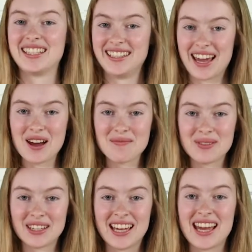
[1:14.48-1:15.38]
Yep,
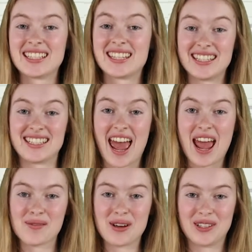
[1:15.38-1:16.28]

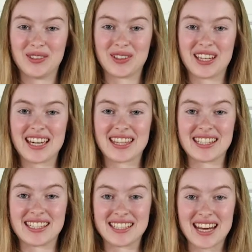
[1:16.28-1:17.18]
today we are looking at
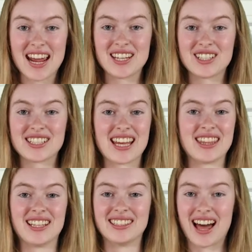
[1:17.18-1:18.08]
the stages
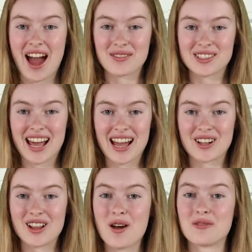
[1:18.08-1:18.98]
in the life
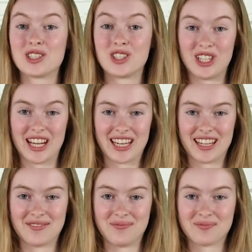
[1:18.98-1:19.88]
cycle of a
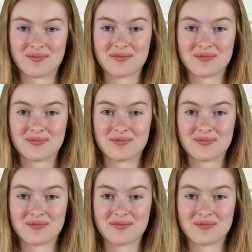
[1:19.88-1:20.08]
chicken.